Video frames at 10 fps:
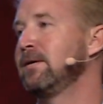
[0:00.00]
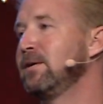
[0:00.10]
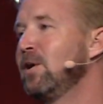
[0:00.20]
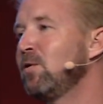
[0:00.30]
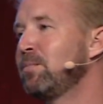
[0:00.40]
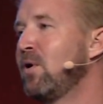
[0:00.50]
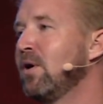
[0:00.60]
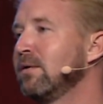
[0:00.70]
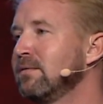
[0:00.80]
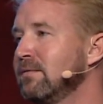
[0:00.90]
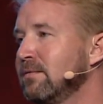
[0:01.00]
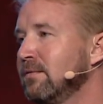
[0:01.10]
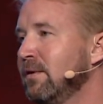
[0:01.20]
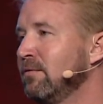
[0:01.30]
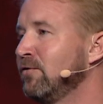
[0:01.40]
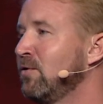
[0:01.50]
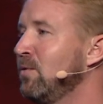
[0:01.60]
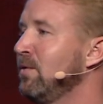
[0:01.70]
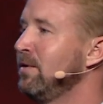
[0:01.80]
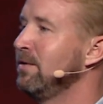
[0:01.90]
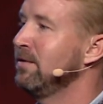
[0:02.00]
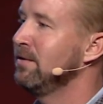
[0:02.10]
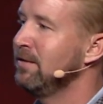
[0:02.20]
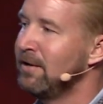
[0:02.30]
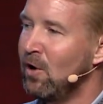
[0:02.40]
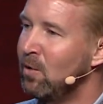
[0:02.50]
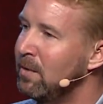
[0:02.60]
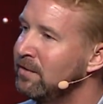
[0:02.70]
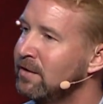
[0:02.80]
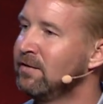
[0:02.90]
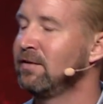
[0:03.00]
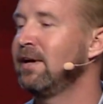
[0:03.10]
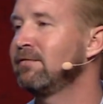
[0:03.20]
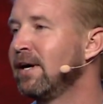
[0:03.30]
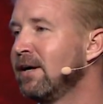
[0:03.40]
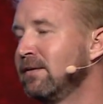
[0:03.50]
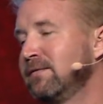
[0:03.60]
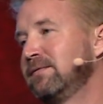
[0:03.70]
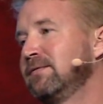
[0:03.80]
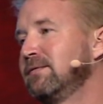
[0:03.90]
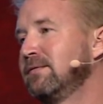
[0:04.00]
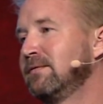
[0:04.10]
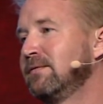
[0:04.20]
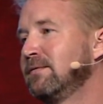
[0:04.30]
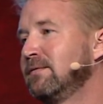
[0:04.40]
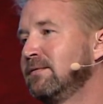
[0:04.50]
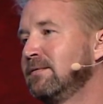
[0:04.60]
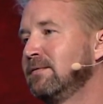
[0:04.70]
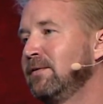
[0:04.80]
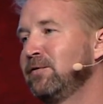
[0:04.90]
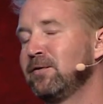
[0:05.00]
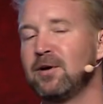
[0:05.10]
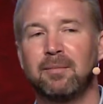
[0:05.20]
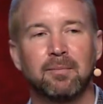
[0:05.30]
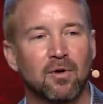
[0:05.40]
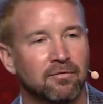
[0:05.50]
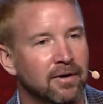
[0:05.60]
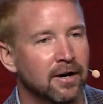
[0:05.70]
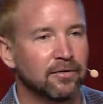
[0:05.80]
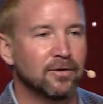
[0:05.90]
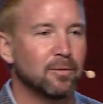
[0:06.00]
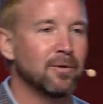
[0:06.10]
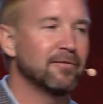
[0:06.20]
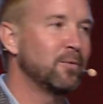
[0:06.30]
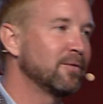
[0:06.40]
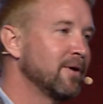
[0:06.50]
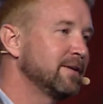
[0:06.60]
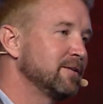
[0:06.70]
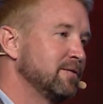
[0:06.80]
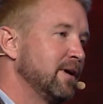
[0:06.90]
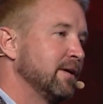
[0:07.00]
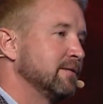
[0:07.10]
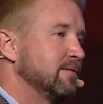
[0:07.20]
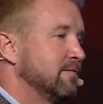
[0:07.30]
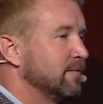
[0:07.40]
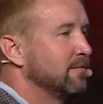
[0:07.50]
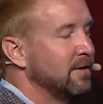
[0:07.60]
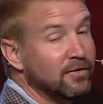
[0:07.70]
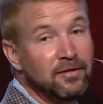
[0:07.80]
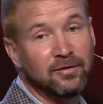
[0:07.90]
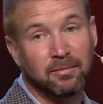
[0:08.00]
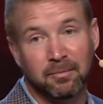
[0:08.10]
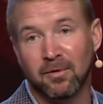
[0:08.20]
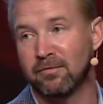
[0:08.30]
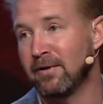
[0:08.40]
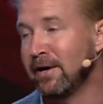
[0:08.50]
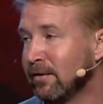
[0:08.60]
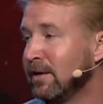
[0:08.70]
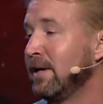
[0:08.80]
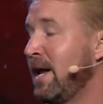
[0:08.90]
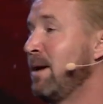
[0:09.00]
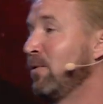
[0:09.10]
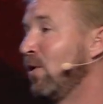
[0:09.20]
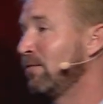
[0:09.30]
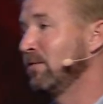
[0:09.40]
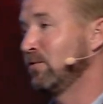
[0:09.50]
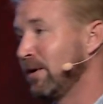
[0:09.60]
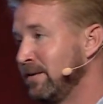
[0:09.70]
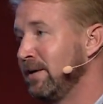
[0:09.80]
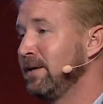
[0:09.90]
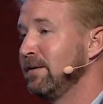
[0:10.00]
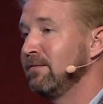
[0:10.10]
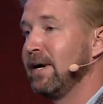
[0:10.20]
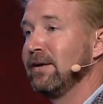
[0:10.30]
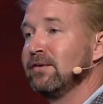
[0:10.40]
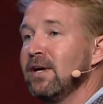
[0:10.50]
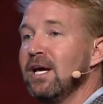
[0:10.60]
You know the part of the story that always gets left out? This is going to be profound. You're going to want to write this down. If I say something profound, it doesn't happen often, so I'll tell you in advance.